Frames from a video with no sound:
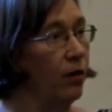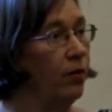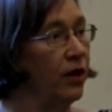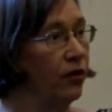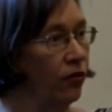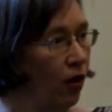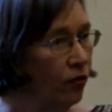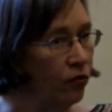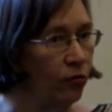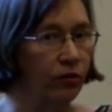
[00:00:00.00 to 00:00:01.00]
But it's
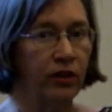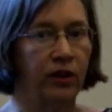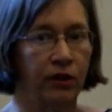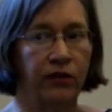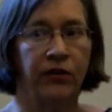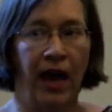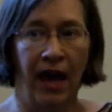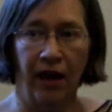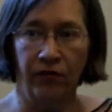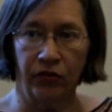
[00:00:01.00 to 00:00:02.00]
also really good to
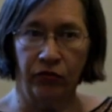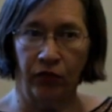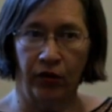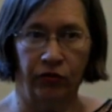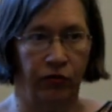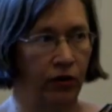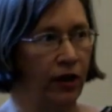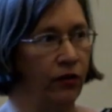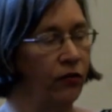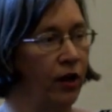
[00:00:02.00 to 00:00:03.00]
have a structure
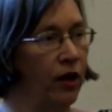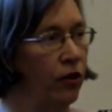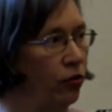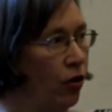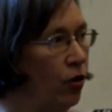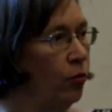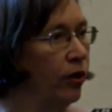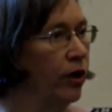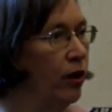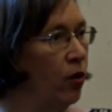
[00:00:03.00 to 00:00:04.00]
and say, you know, we're
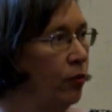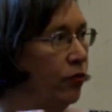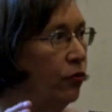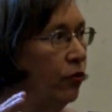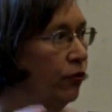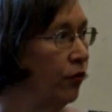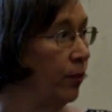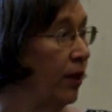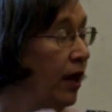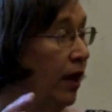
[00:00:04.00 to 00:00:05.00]
going to homeschool
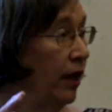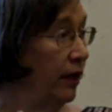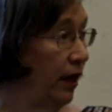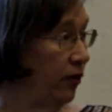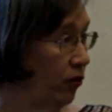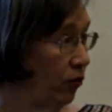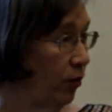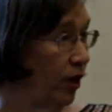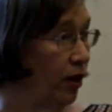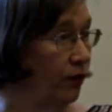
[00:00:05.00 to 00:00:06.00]
from 10 to
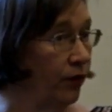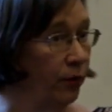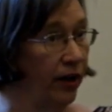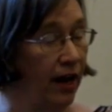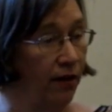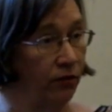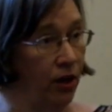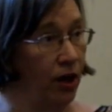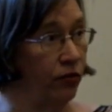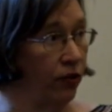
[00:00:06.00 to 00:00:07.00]
12, then we're going to have
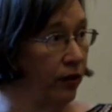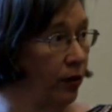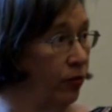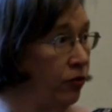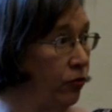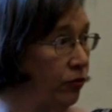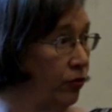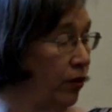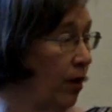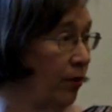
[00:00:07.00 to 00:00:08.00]
lunch, and then we'll do a
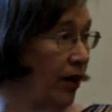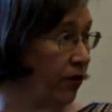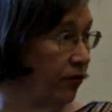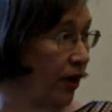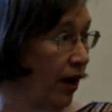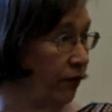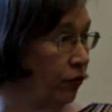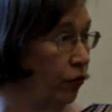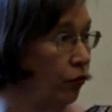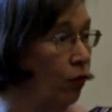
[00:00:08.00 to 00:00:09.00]
couple hours in the
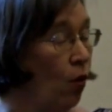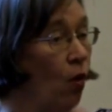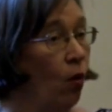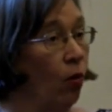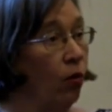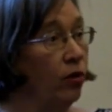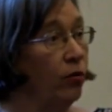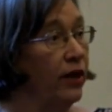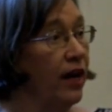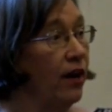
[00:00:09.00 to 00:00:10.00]
afternoon, or
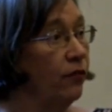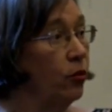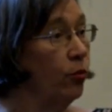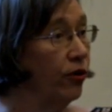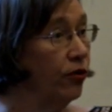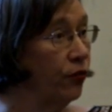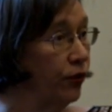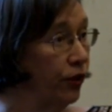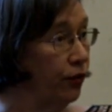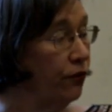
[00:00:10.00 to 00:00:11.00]
whatever works for
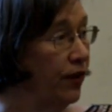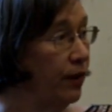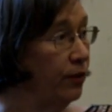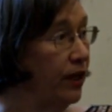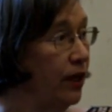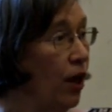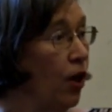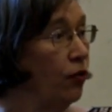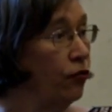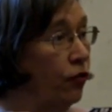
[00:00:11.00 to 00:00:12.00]
your family,
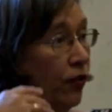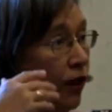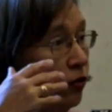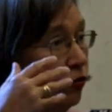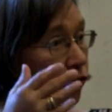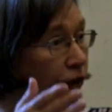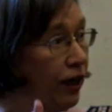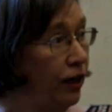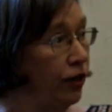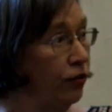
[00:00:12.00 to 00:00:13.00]
so that you're
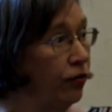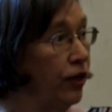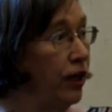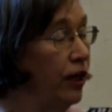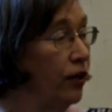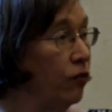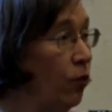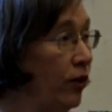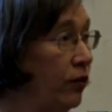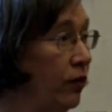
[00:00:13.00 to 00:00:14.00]
training your kids
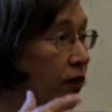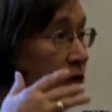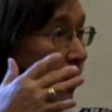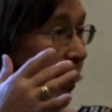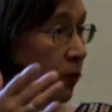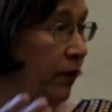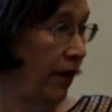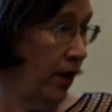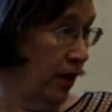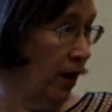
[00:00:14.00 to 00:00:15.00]
what to expect when
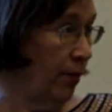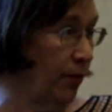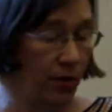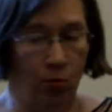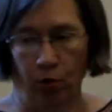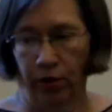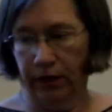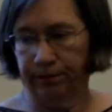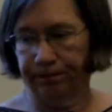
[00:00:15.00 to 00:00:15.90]
they get up in the morning.